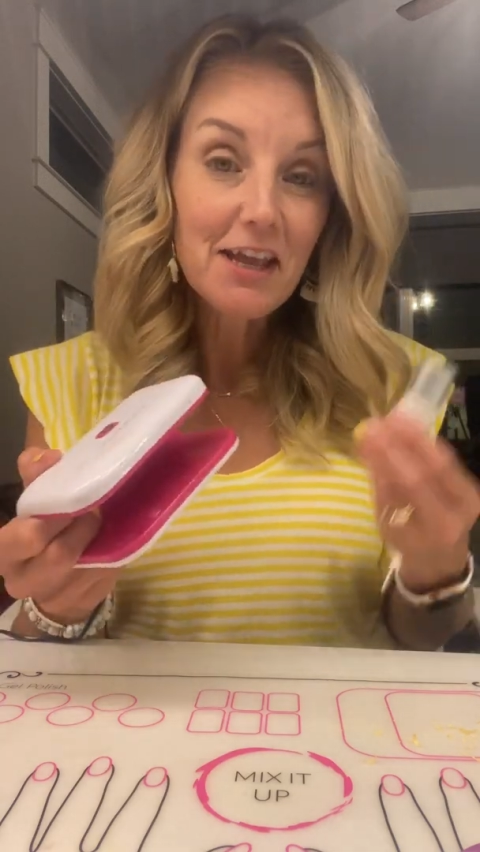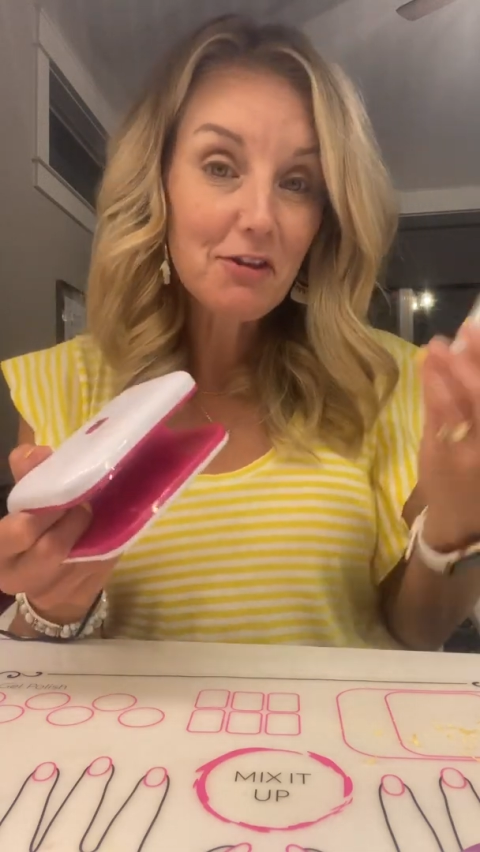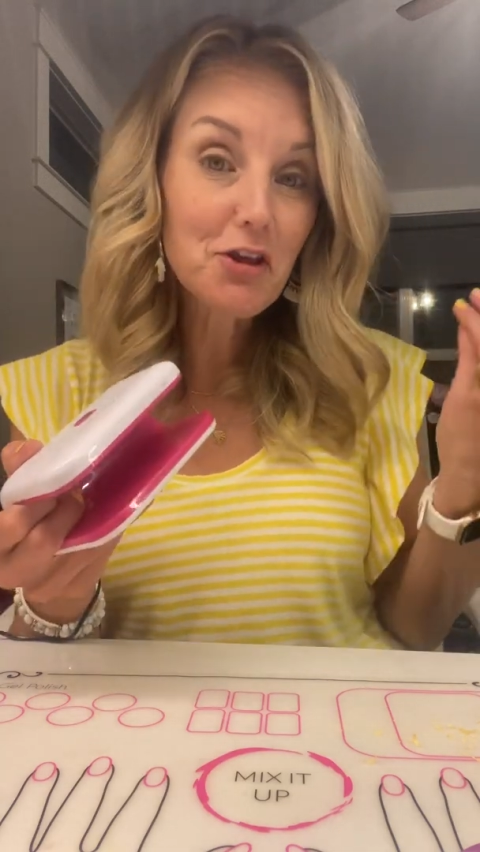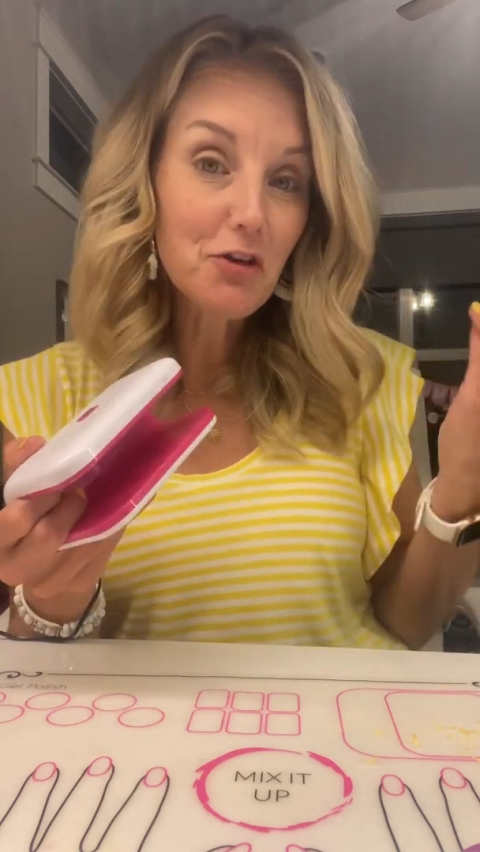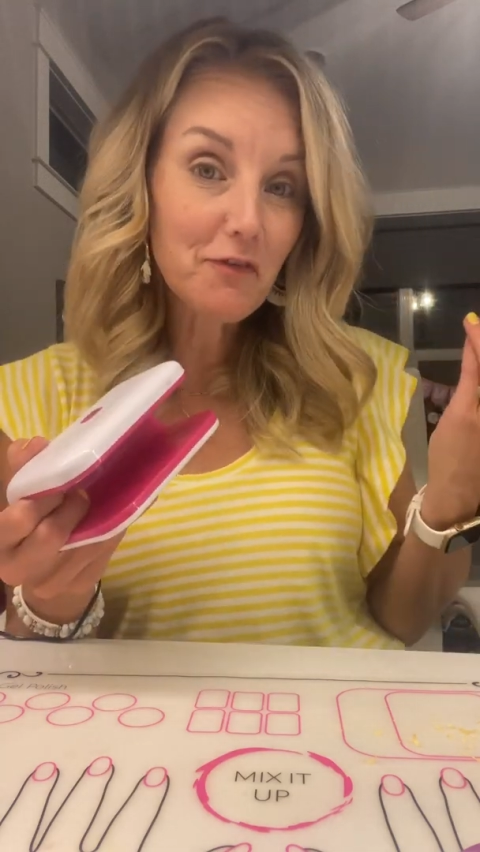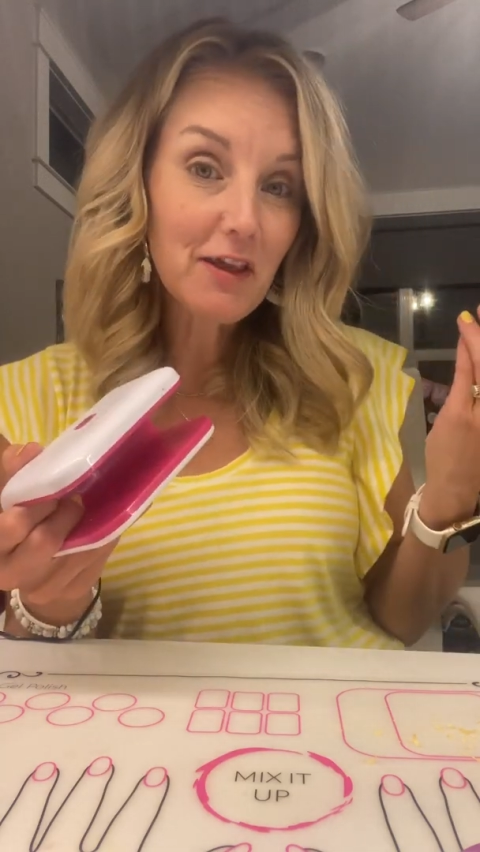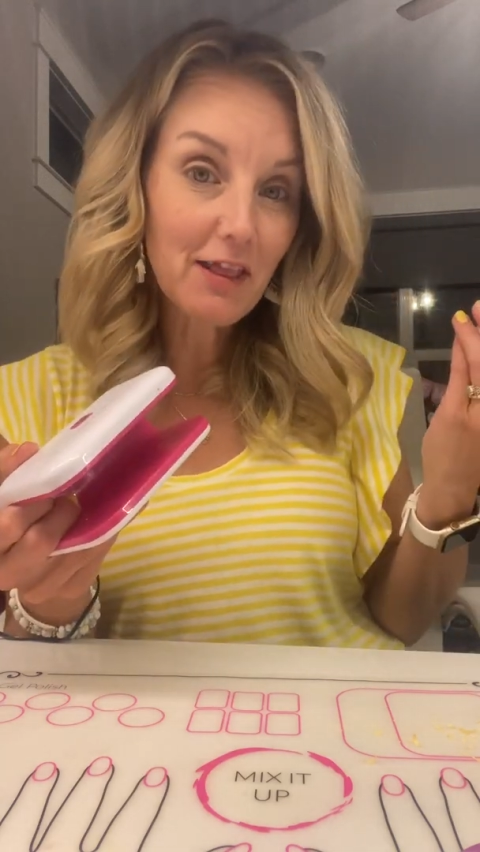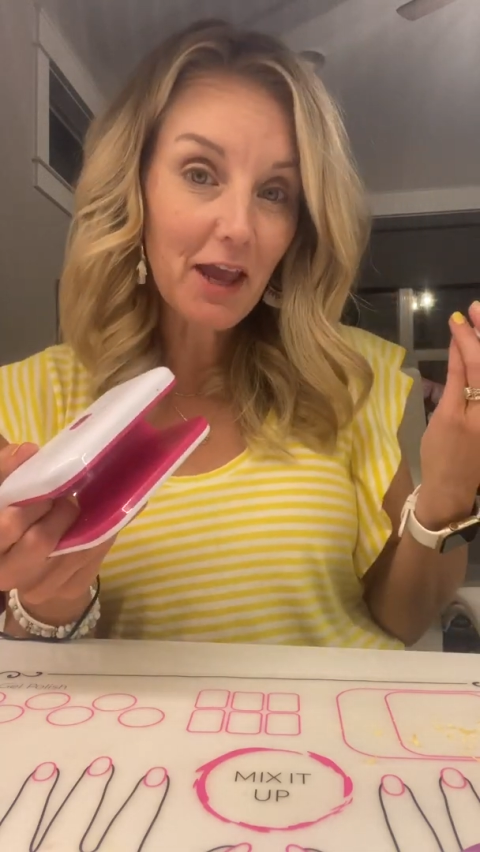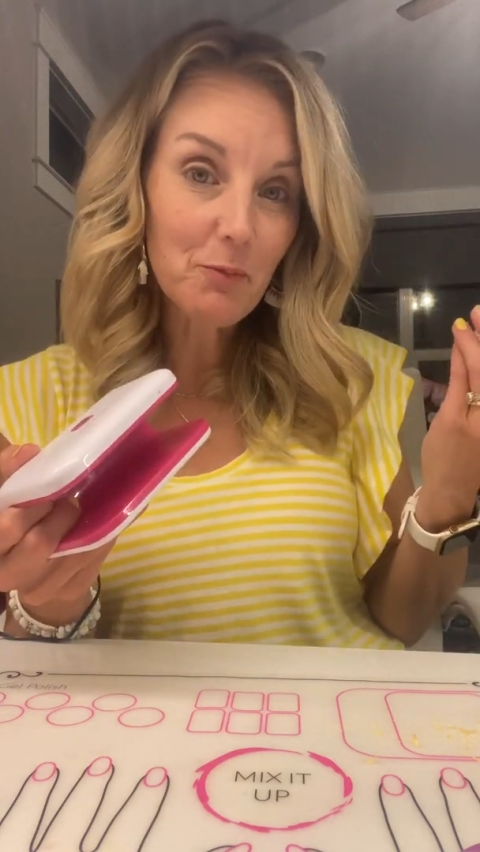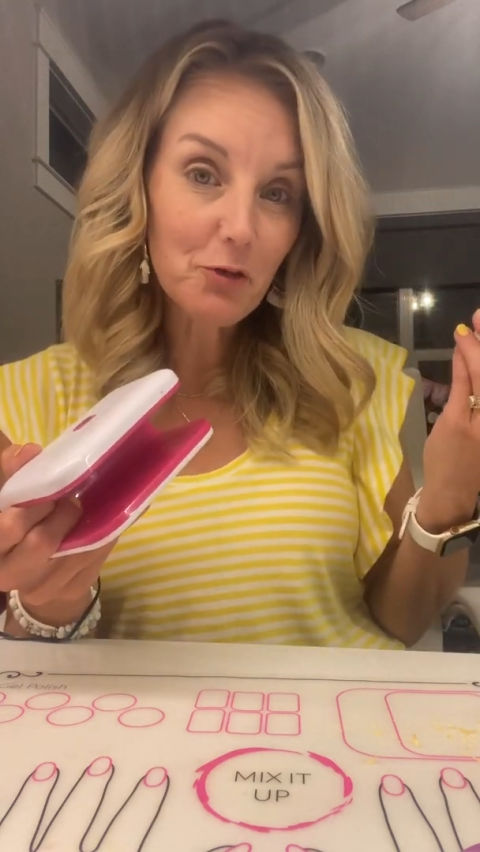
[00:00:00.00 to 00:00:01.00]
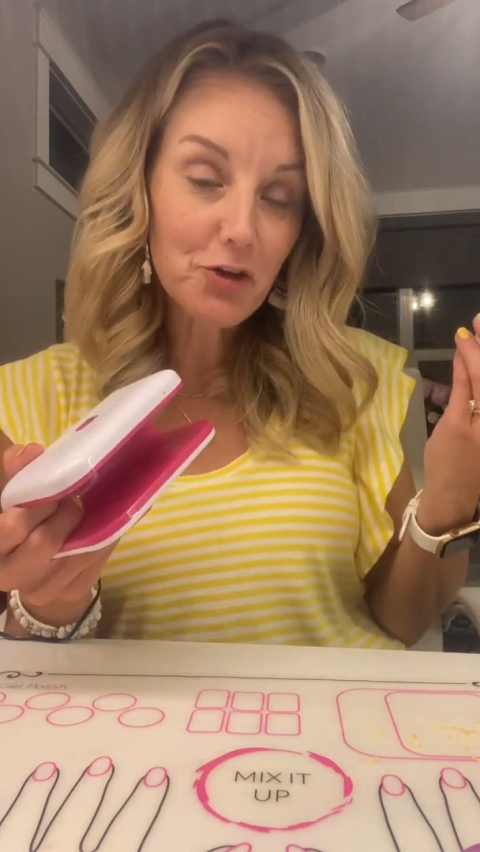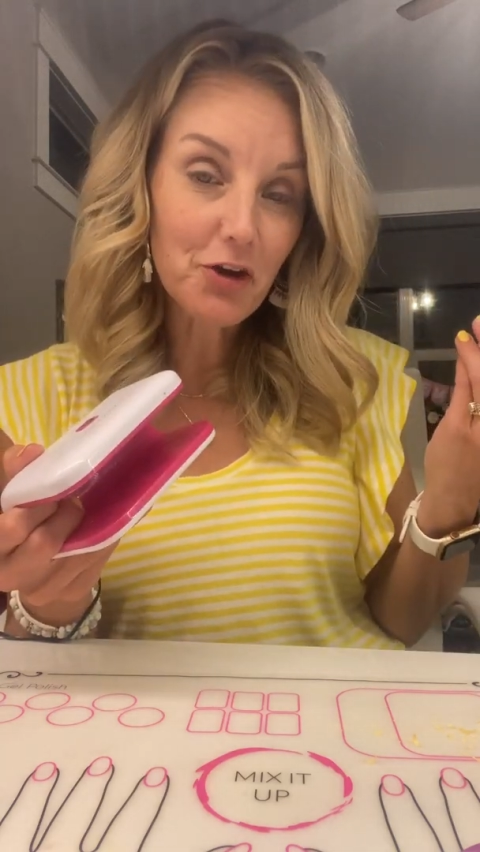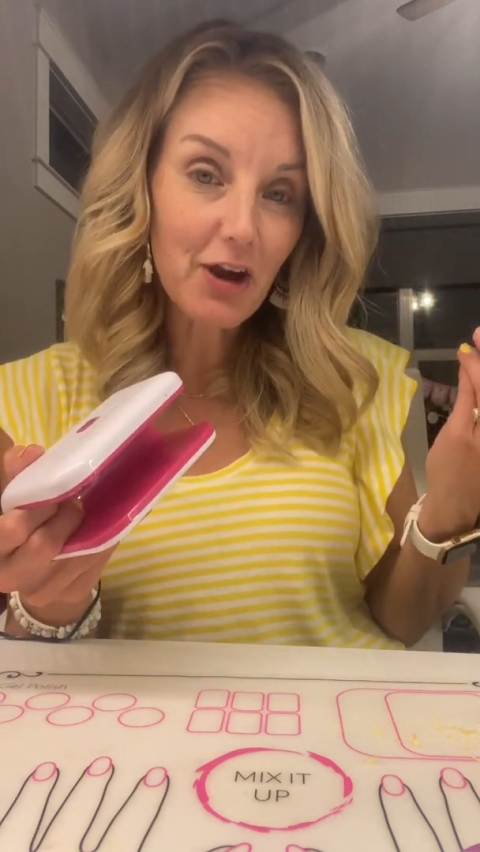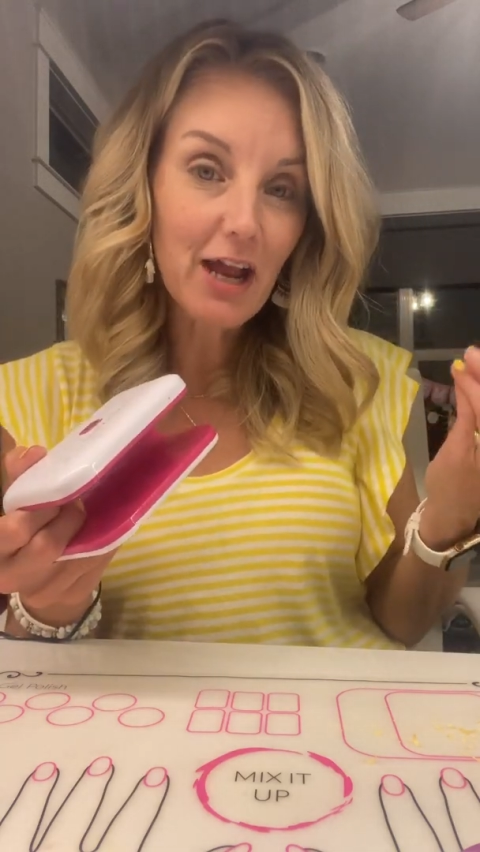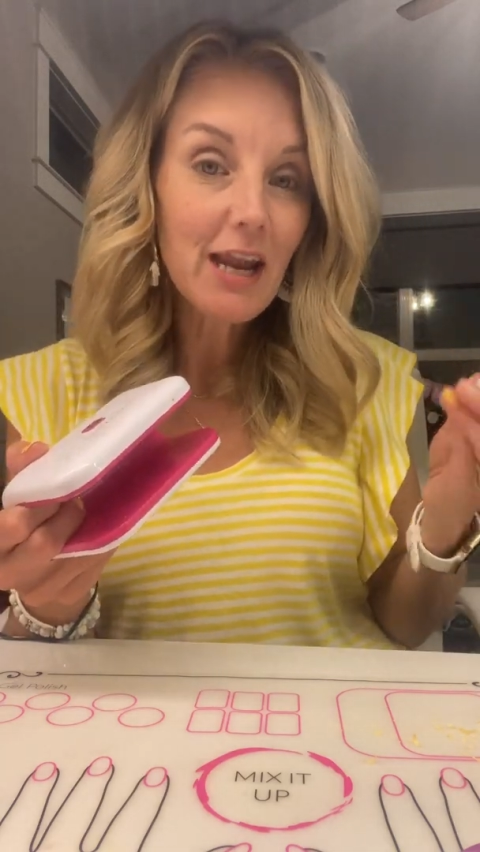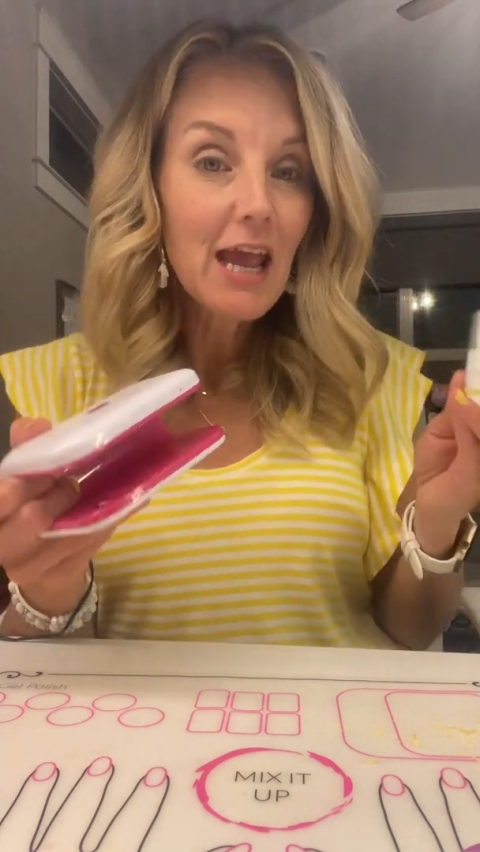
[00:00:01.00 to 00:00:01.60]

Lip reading: the UV light will cure it.